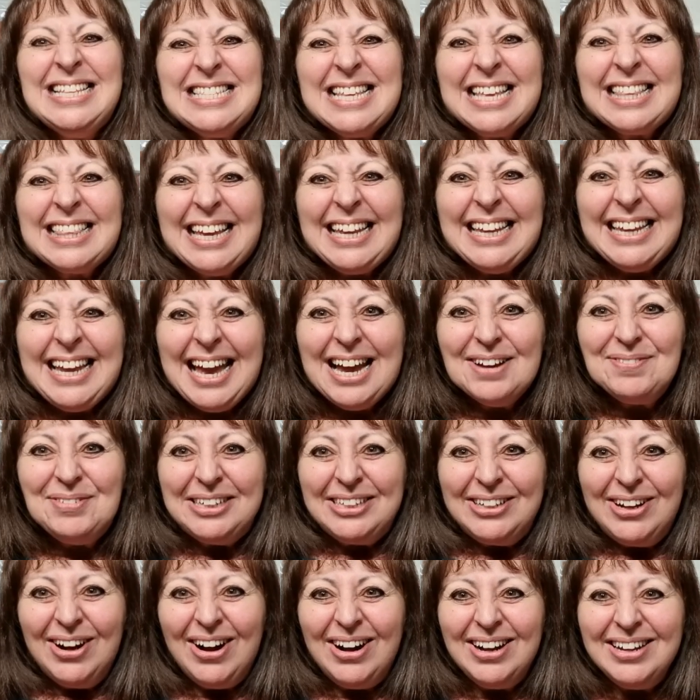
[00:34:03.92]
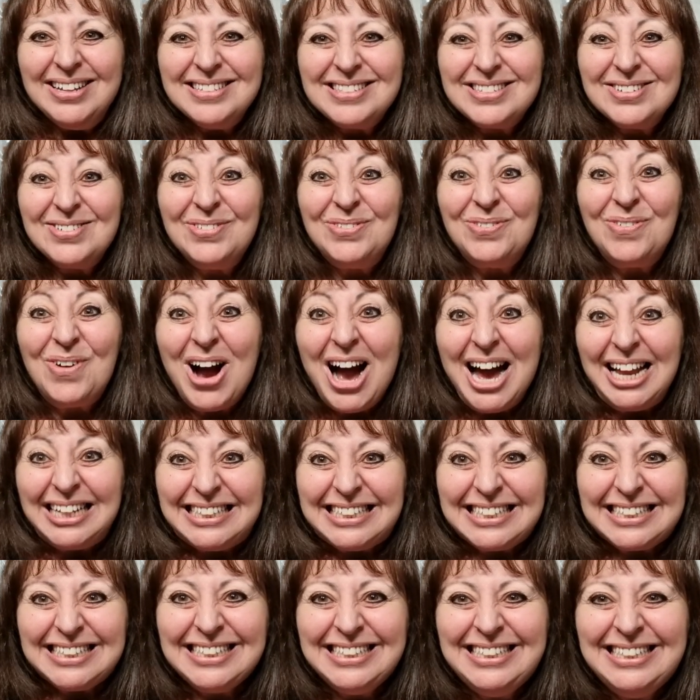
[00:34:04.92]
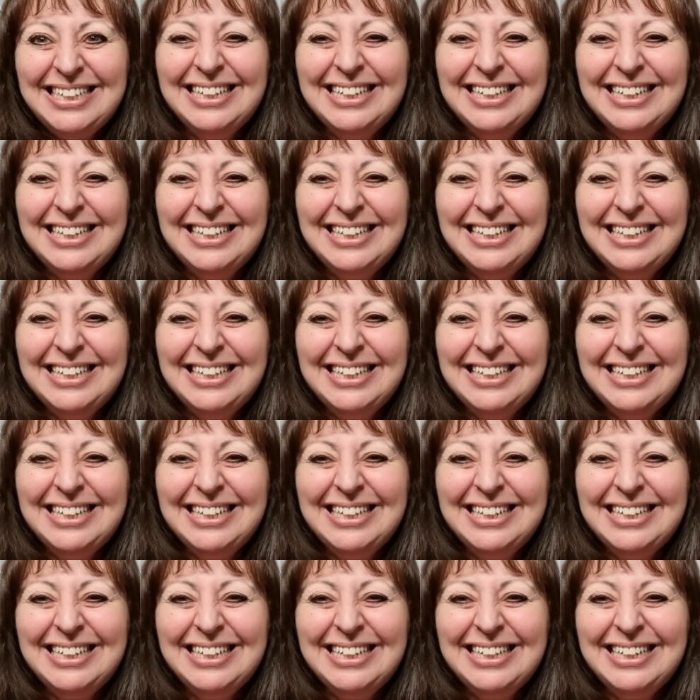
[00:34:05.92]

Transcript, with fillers: So there you have it, guys. What?